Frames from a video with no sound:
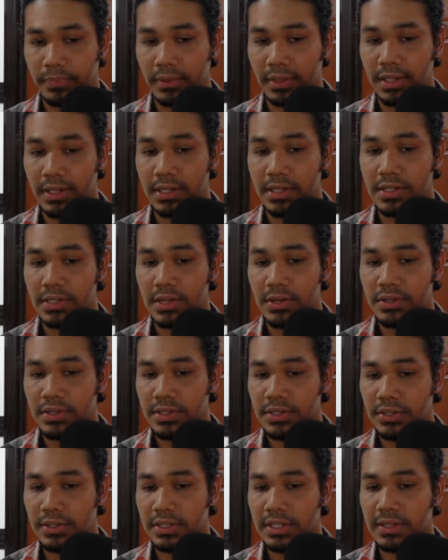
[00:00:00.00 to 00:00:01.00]
It is
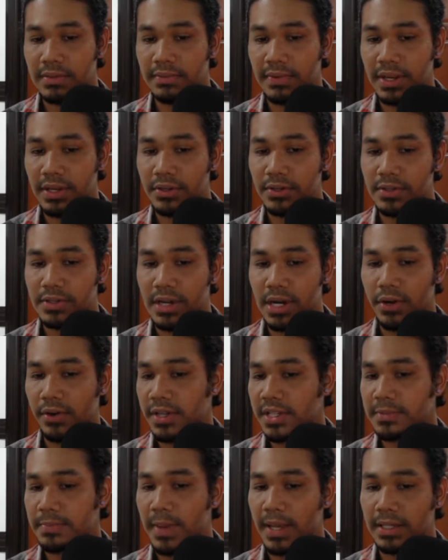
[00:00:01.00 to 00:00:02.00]
understood that the vendors are
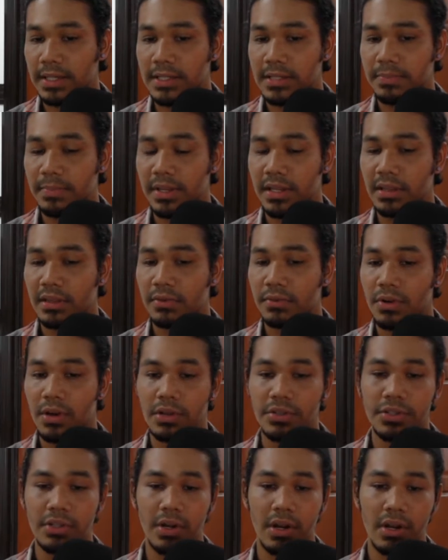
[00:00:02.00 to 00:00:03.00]
expected to pay
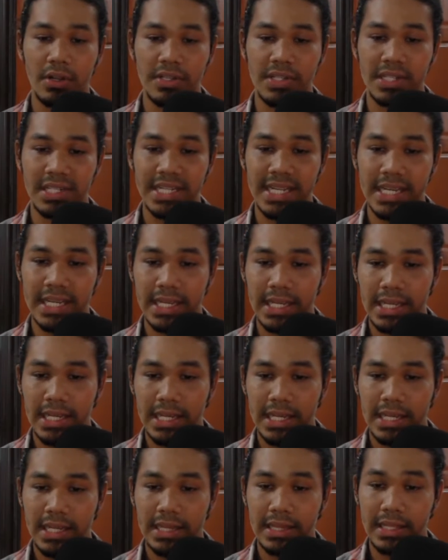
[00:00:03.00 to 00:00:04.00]
$300 a day.
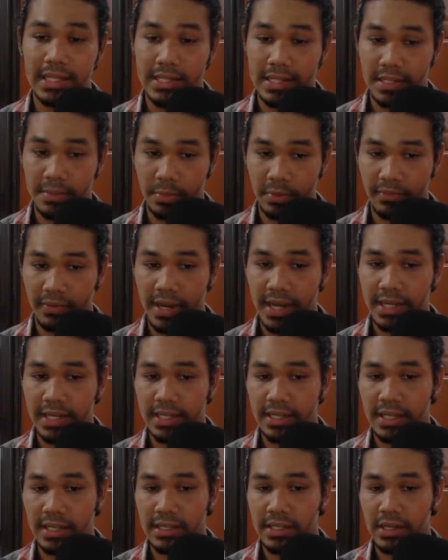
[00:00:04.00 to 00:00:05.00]
This is
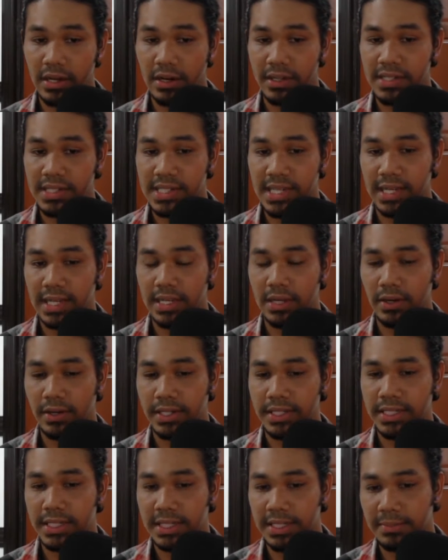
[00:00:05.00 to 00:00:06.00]
provided that they are selling on
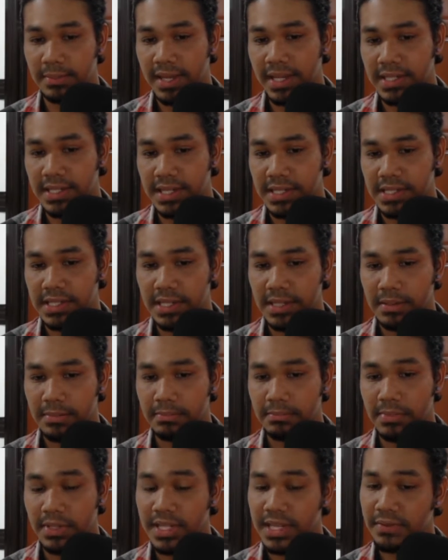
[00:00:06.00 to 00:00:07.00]
a daily basis.
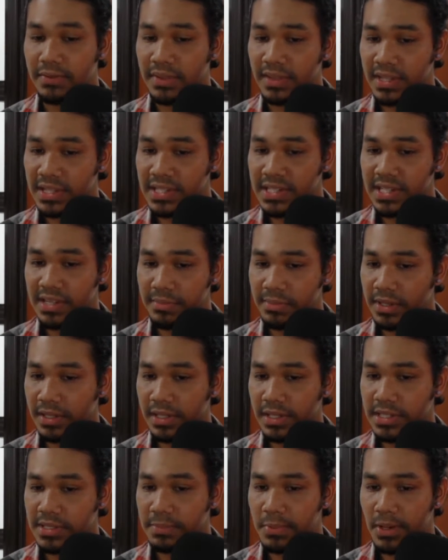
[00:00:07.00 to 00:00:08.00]
But even this
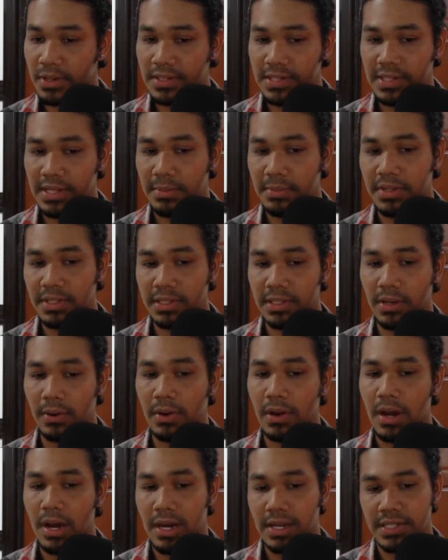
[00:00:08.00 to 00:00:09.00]
seemingly small sum is now
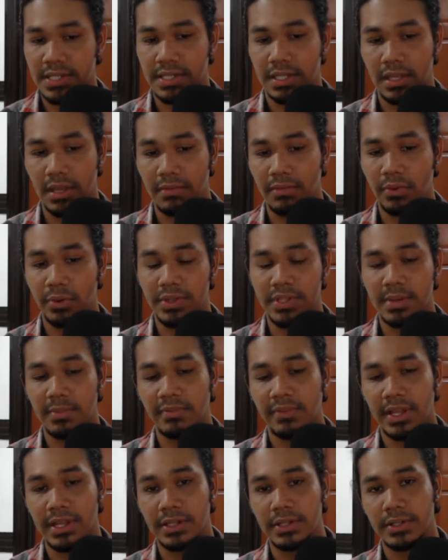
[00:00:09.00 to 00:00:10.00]
costly for some
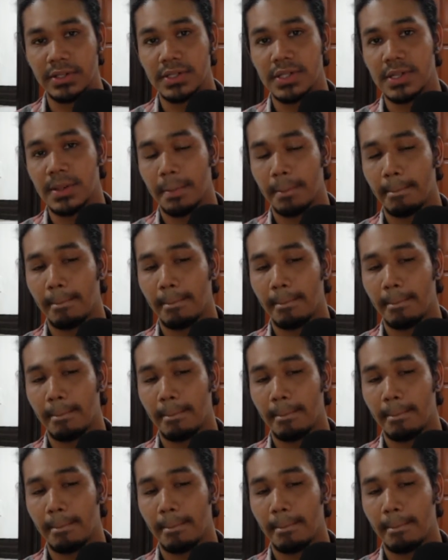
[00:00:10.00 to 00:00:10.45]
vendors.